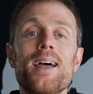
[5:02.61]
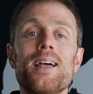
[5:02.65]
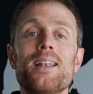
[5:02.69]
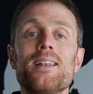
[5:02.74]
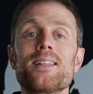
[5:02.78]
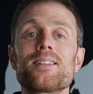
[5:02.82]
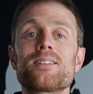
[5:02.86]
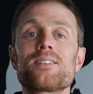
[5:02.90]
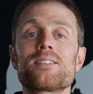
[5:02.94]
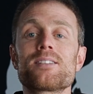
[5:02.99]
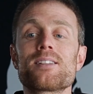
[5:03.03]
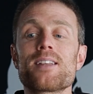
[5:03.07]

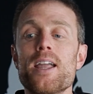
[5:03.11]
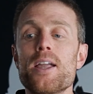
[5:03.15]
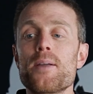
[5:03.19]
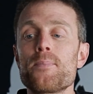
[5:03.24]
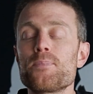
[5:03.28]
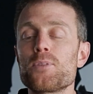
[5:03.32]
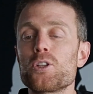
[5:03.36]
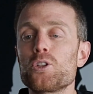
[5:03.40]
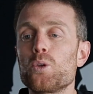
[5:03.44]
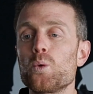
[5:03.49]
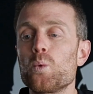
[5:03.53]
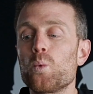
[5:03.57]
Let's
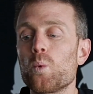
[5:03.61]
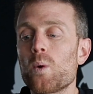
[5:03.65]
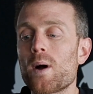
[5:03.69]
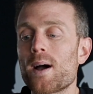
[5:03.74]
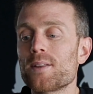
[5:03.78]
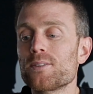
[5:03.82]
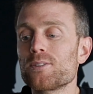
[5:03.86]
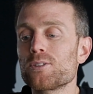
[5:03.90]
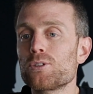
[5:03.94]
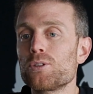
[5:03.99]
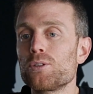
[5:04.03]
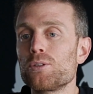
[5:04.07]
say you
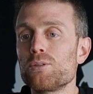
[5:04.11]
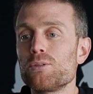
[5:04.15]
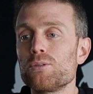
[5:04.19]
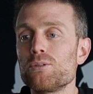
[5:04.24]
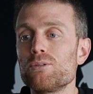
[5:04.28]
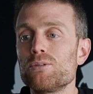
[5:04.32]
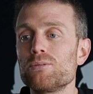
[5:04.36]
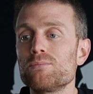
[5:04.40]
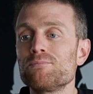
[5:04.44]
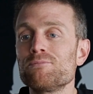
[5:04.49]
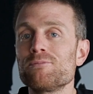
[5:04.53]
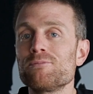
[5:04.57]
want
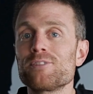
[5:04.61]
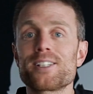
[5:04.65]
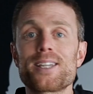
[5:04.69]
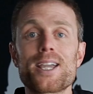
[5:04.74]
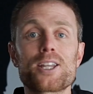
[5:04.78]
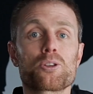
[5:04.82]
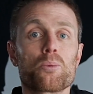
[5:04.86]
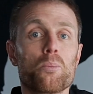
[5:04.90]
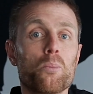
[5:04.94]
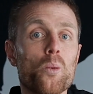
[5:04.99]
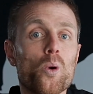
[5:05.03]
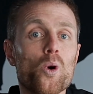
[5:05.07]
to
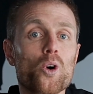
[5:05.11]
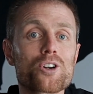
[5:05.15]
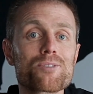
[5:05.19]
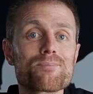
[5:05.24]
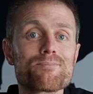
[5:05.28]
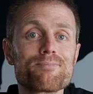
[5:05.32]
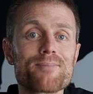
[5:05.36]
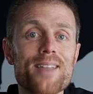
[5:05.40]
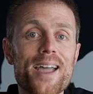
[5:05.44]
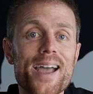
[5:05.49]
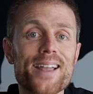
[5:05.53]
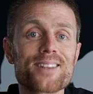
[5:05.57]
get
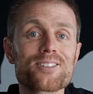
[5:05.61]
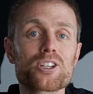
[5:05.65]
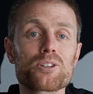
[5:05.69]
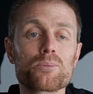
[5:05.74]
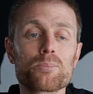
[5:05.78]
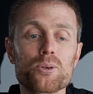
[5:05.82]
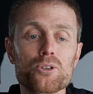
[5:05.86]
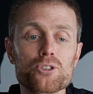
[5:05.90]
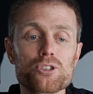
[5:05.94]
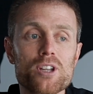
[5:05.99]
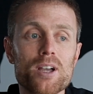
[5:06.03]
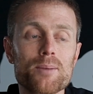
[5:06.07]
more handstand
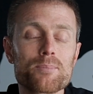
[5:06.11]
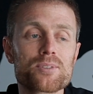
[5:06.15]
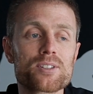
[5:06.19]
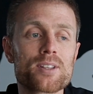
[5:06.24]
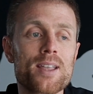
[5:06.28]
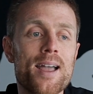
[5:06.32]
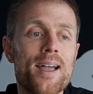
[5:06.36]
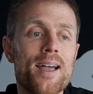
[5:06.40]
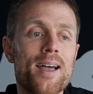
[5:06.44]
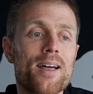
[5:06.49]
push-ups.